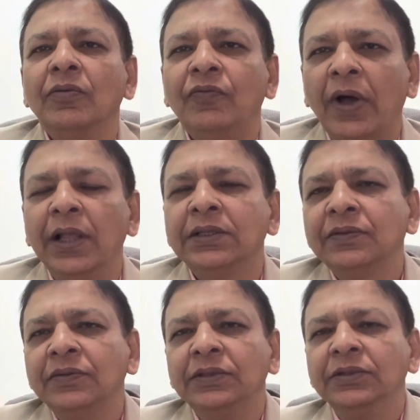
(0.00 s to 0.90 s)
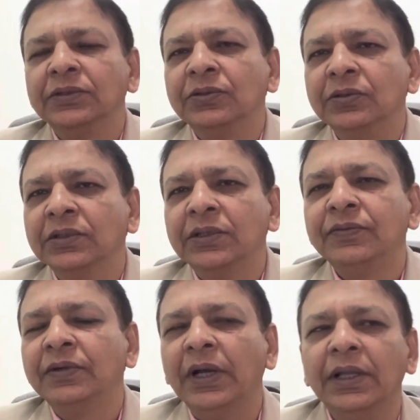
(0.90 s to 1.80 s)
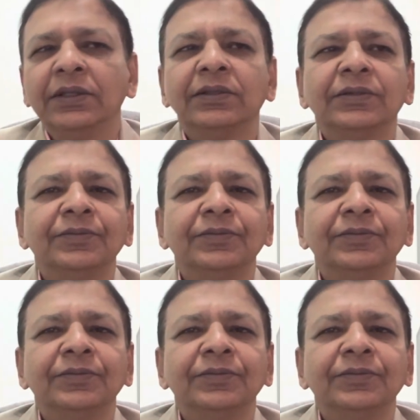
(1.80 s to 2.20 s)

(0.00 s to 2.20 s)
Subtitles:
File server to store the files.